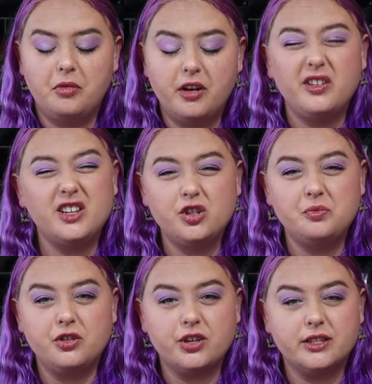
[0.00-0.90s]
Maybe I
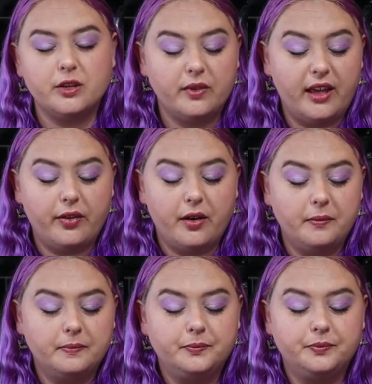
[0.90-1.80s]
shouldn't be trusted with
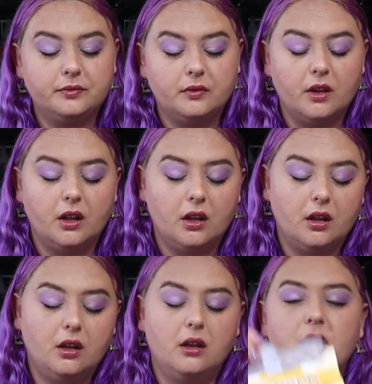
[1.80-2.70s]

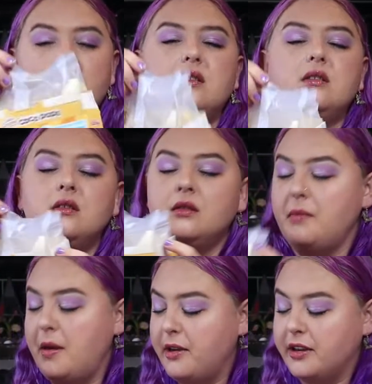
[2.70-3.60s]
either. Or
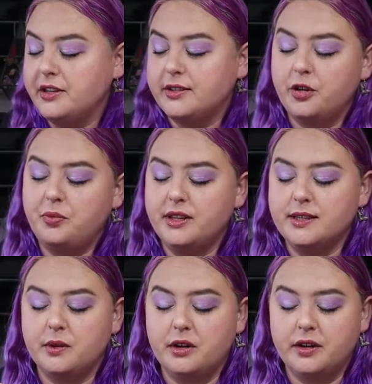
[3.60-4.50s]
maybe I can just open
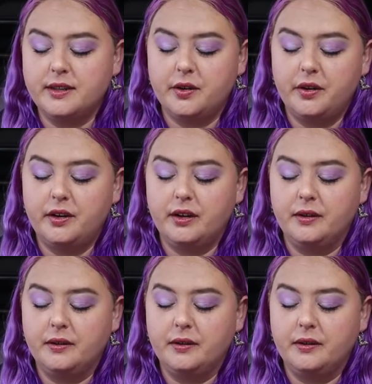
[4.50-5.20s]
this one on its own.